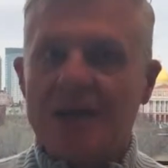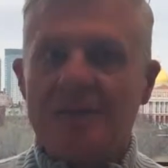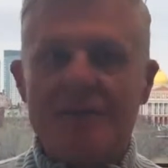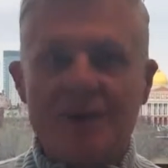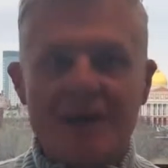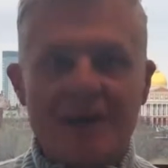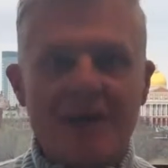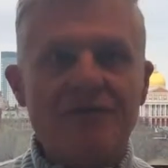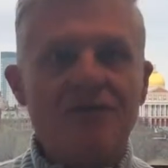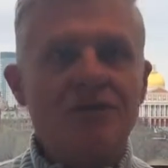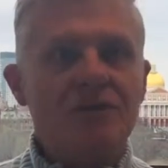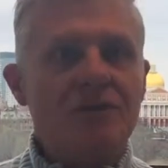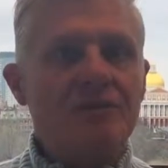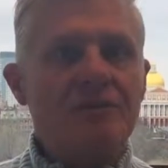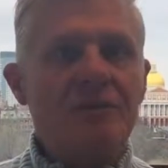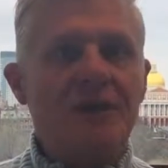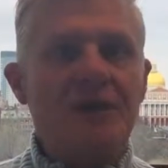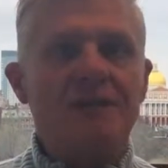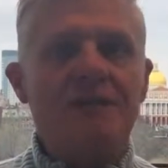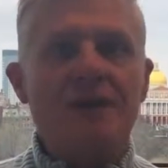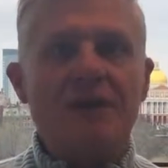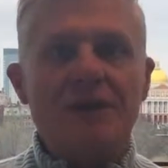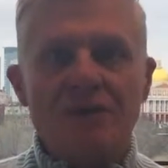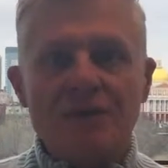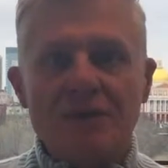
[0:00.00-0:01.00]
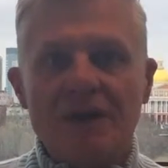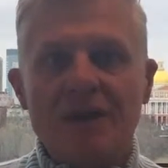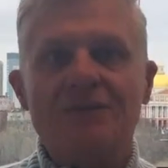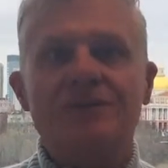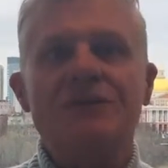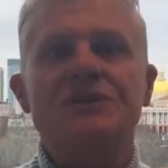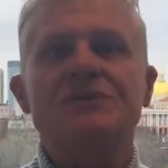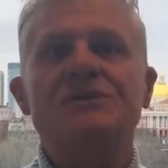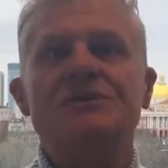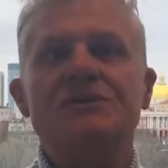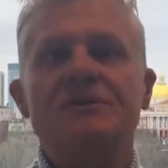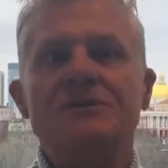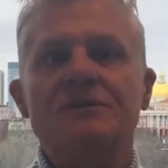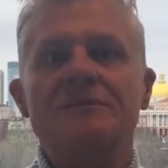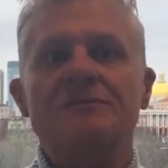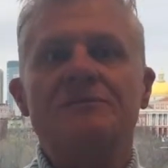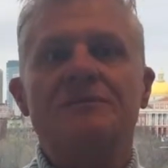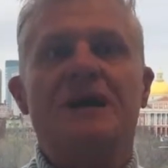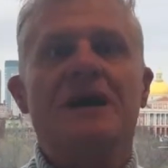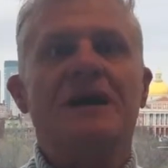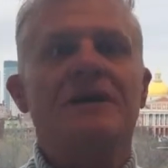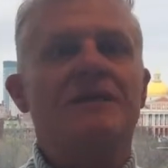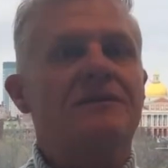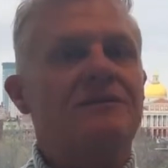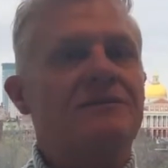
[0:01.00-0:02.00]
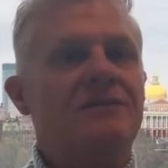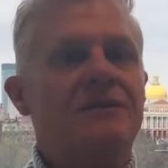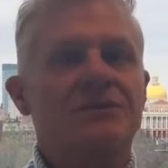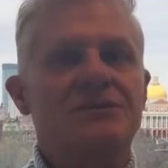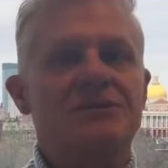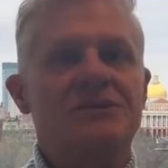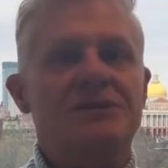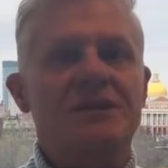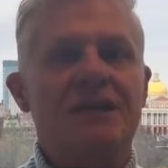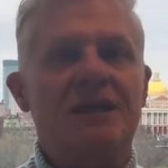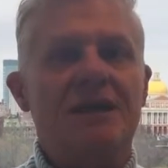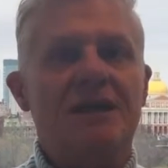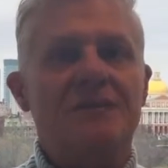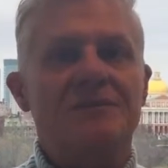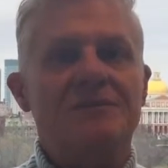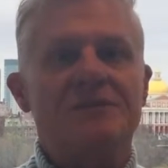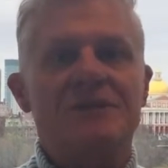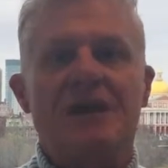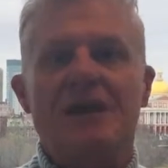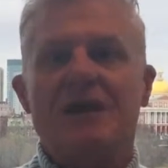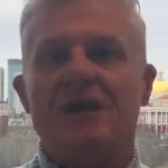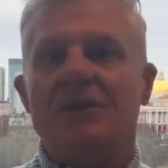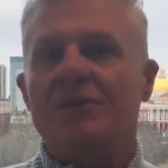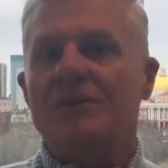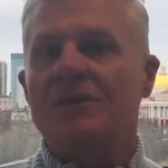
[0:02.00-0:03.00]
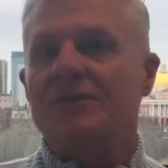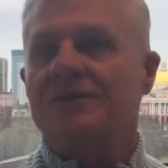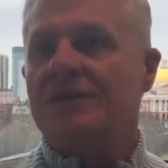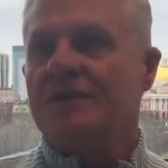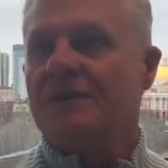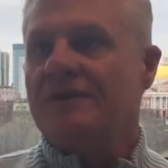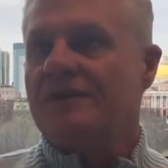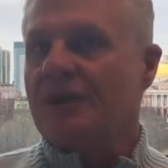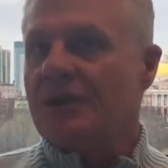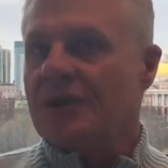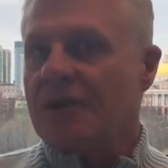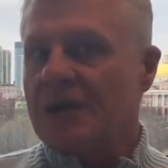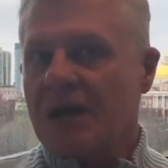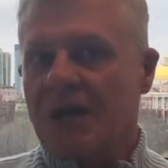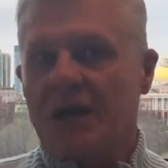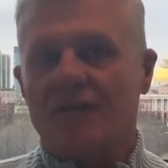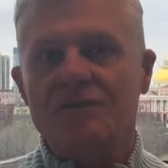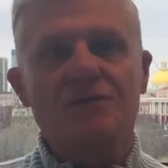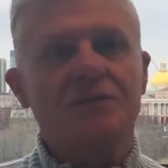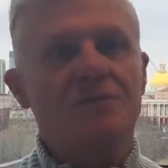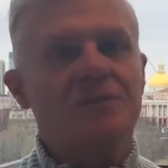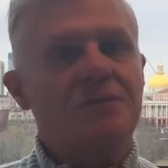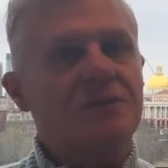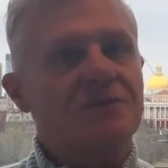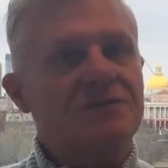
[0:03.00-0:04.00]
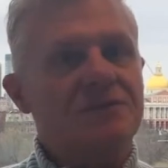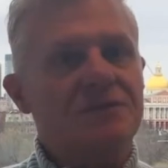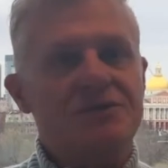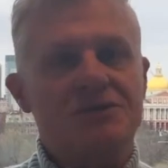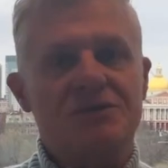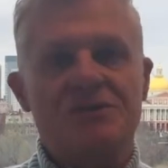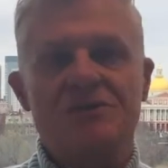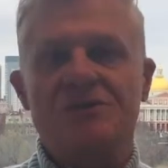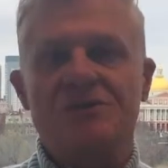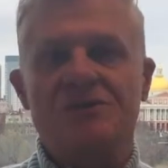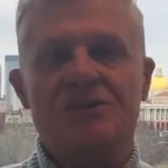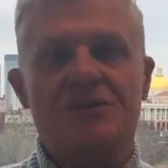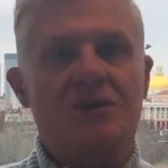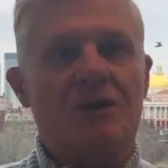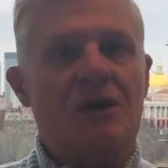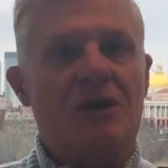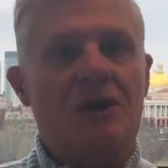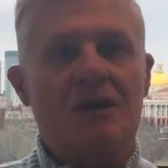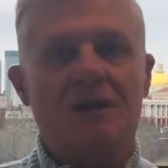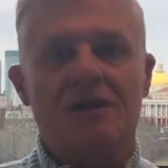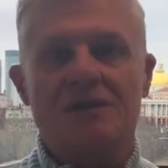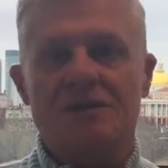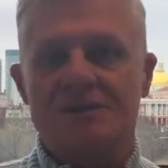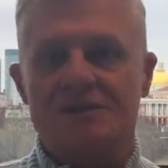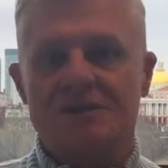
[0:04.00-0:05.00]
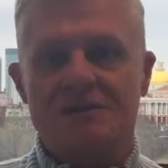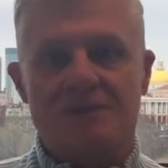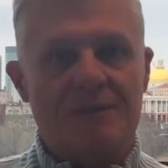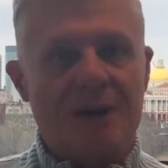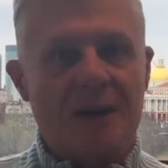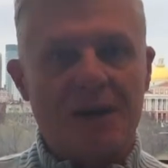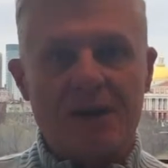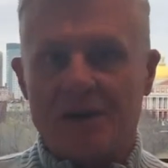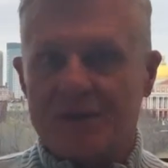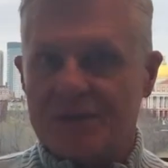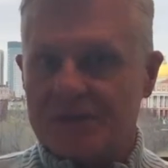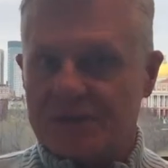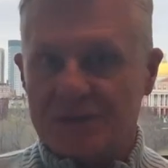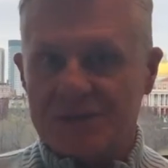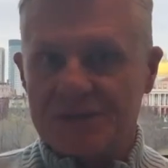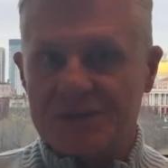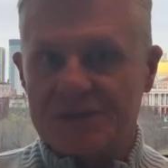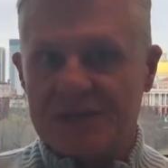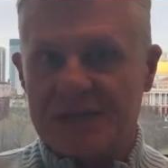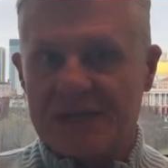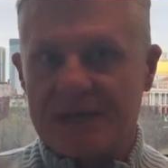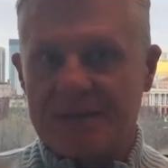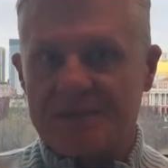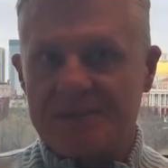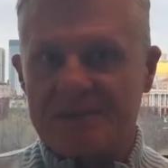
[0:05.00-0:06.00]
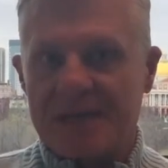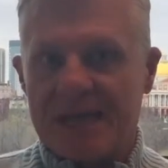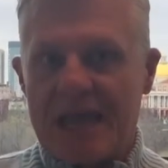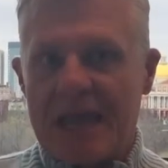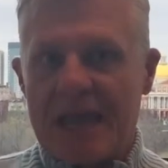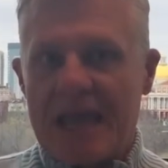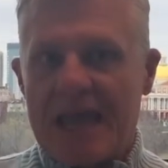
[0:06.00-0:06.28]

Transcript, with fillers: But after a month, I knew every student by their first names. We feel very comfortable for students to call us by our first names.